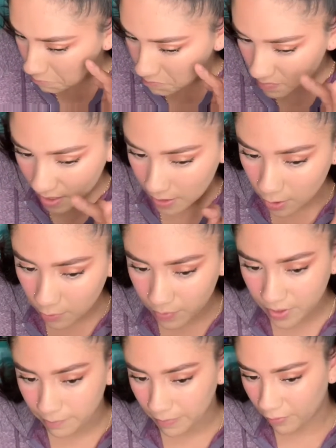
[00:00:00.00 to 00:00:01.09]
a little bit of
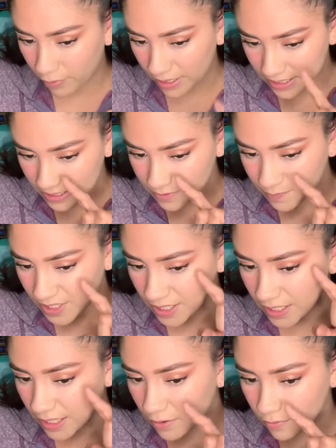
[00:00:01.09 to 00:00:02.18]
my redness peeking
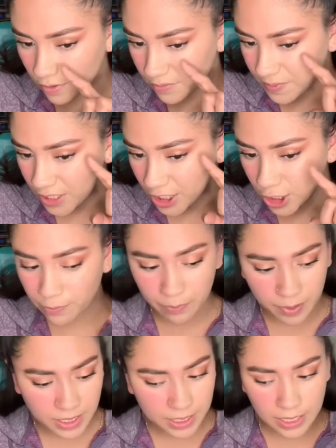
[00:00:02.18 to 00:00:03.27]
out up here,
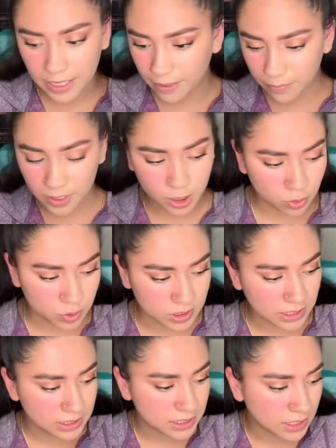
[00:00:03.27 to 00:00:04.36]
but I am gonna use the
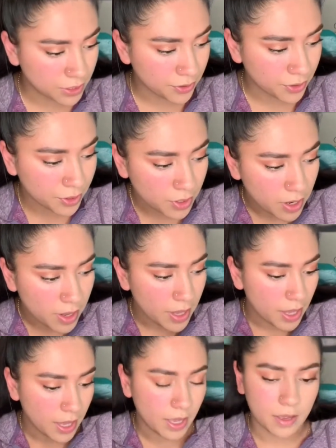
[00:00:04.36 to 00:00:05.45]
concealer
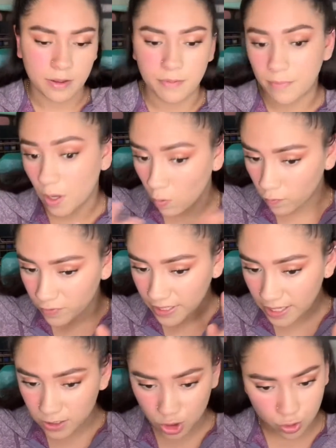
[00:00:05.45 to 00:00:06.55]
over that,
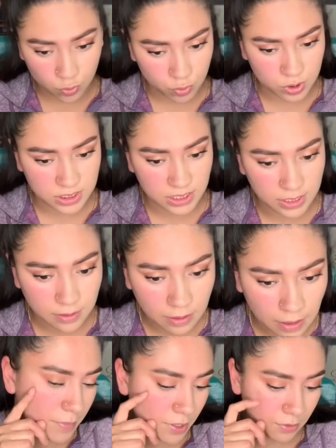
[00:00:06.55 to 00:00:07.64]
so we'll see. I'll
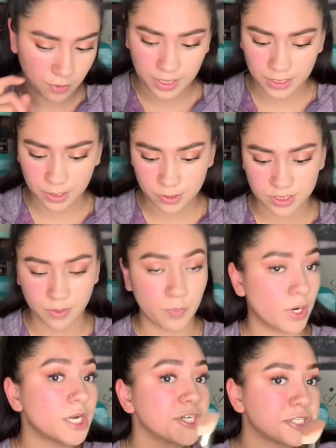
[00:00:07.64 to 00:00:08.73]
go ahead and use the
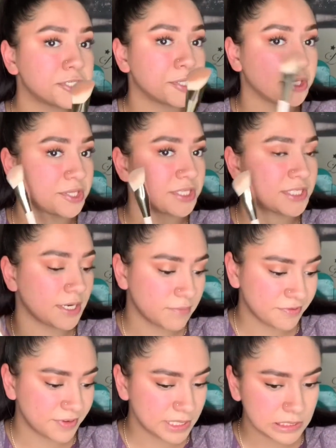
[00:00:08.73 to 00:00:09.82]
brush on this side of my
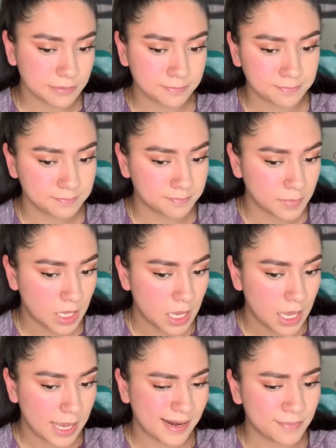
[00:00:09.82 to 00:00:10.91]
face. And
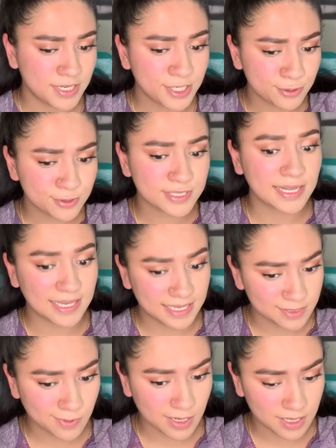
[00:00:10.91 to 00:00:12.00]
I'm going to use less
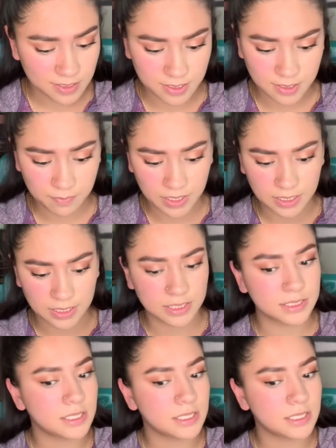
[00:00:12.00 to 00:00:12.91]
product because